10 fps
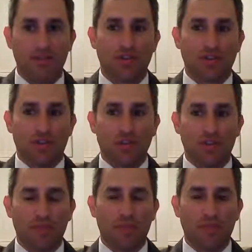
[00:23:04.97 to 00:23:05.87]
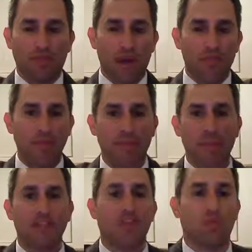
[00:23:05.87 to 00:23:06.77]
scrolled up at the top of the
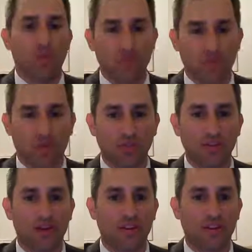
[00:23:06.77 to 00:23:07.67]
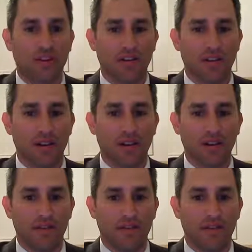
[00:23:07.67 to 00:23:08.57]
page, and one scrolled down
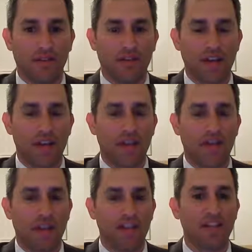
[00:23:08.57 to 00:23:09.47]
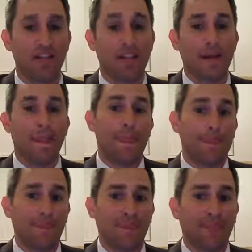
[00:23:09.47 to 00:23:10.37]
further down the page.
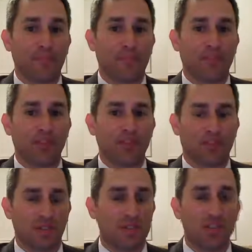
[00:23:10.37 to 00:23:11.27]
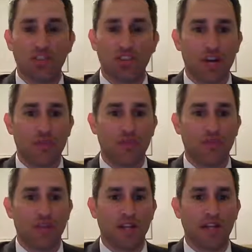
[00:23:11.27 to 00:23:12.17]
So let me just share with
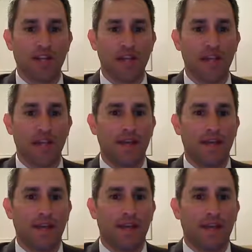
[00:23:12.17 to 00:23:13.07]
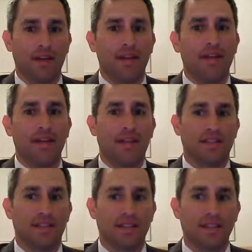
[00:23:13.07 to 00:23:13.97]
you what it said.
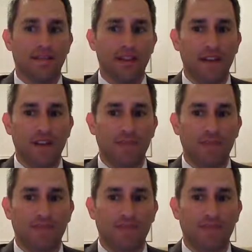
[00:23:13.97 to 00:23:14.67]
This is an event,